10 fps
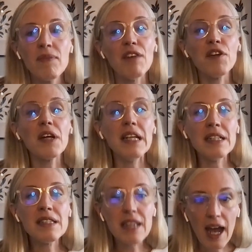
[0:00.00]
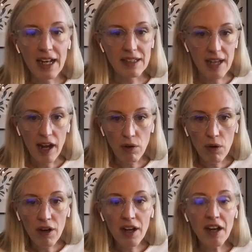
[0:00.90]
If you're inside a tech
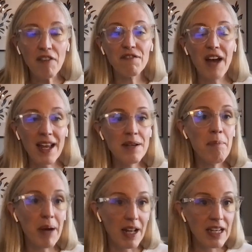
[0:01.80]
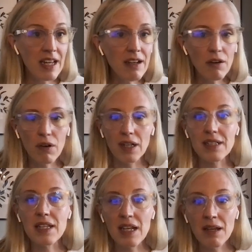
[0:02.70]
org, find a buddy or a
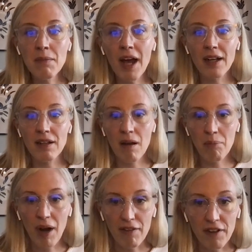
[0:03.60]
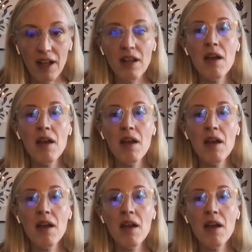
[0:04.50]
team at a nonprofit.